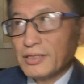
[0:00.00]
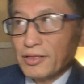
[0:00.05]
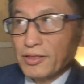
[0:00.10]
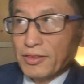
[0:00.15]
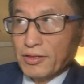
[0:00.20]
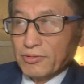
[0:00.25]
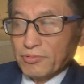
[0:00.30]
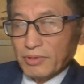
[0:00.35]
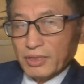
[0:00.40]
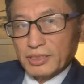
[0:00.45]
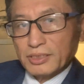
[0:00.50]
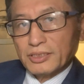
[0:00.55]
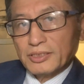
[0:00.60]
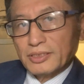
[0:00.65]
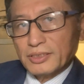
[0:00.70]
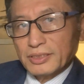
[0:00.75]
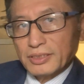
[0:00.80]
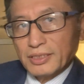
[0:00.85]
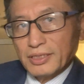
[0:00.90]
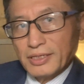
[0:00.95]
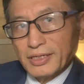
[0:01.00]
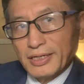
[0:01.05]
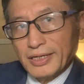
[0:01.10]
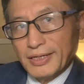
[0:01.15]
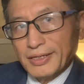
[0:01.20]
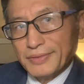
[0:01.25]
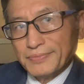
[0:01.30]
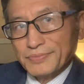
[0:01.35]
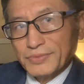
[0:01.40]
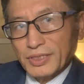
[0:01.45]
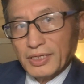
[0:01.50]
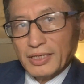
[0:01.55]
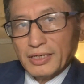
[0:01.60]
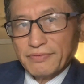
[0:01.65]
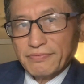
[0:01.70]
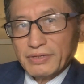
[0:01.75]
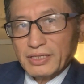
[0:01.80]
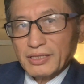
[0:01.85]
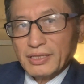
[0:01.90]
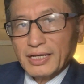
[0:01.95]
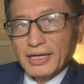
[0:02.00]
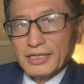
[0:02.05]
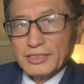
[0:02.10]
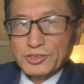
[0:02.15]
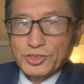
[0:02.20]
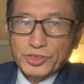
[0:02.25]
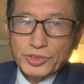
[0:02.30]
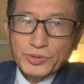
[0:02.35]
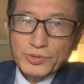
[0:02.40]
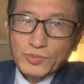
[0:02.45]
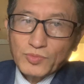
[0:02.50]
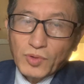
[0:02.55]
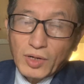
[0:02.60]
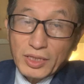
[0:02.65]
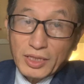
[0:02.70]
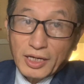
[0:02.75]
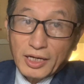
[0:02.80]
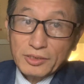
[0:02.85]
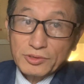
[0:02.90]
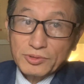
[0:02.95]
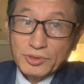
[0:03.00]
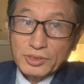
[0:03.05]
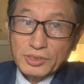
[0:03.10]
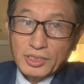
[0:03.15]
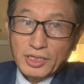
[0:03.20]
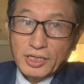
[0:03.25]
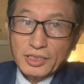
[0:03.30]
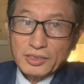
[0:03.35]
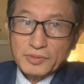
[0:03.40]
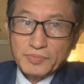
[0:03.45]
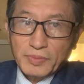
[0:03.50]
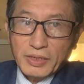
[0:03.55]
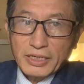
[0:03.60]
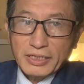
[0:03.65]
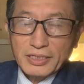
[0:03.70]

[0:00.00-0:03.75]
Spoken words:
theoretically elevate that to 100 tons by